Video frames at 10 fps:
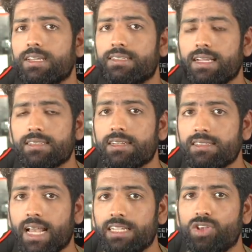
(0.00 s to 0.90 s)
the sensor
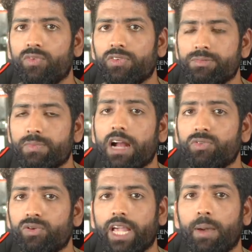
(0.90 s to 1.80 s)
size of a
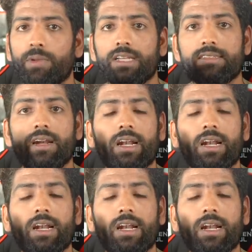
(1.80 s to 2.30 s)
smartphone camera is